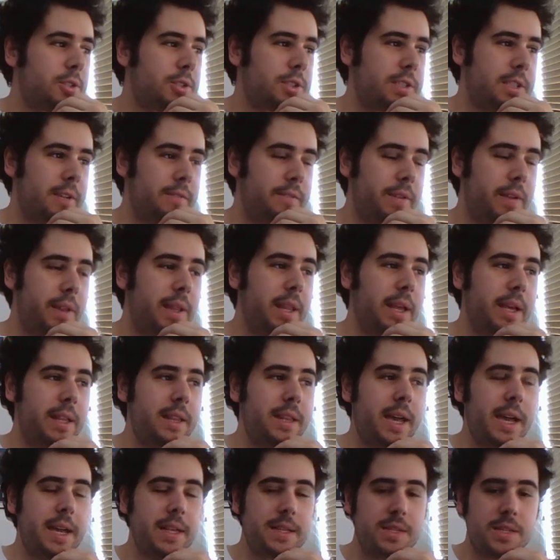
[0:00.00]
or something like
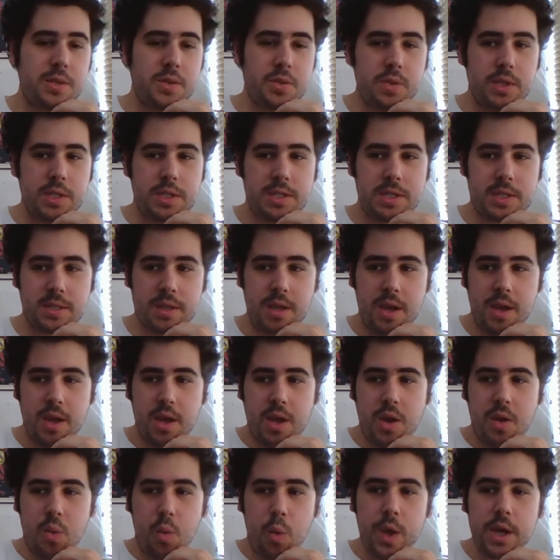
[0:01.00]
that to this
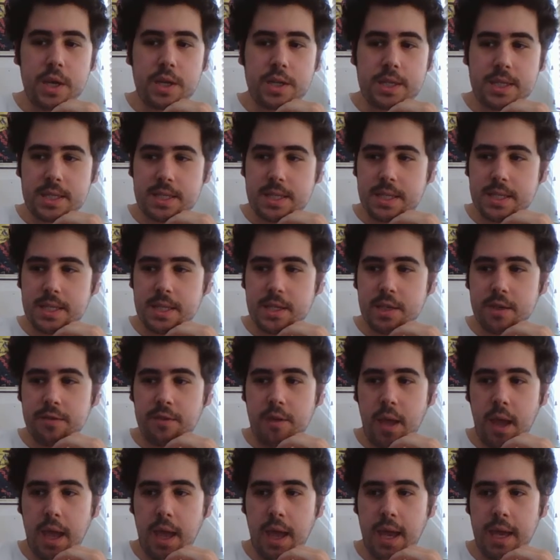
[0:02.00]
weird city of
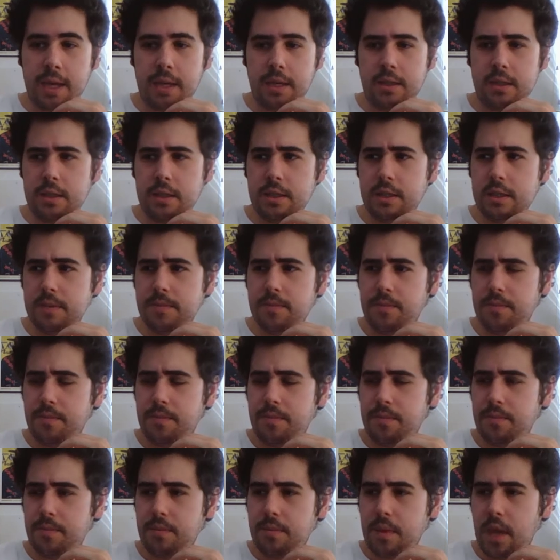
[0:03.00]
he- uh,
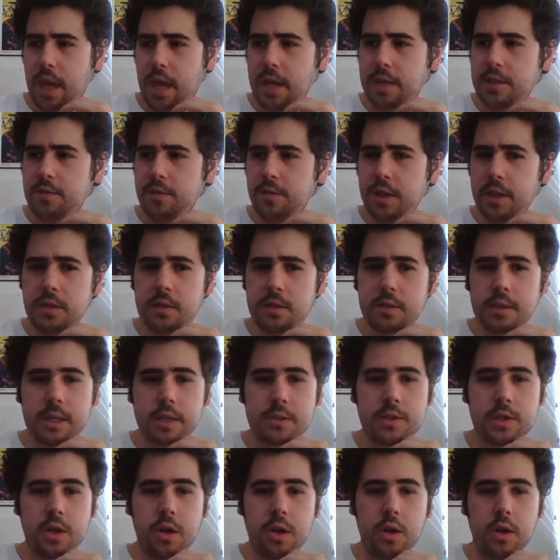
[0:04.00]
Xville,
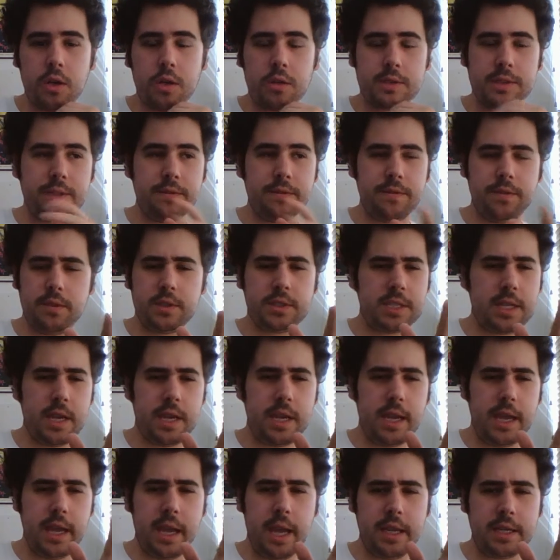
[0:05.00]
as it called, some uh,
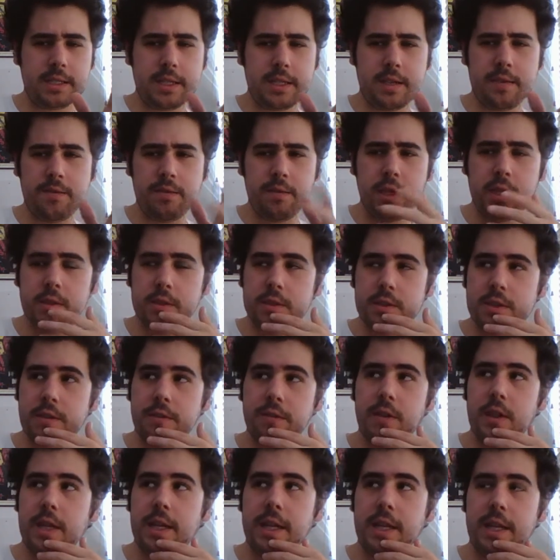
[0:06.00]
Xenville,
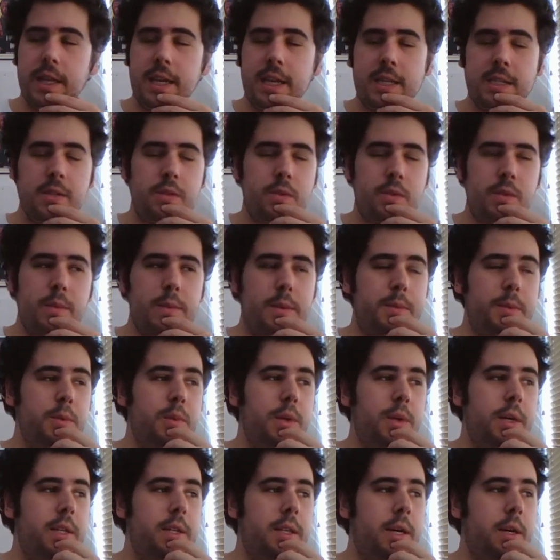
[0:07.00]
something like that. I don't remember
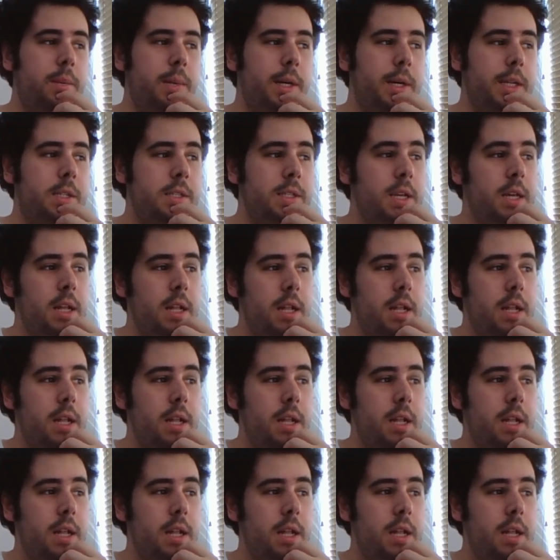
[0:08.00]
well now, but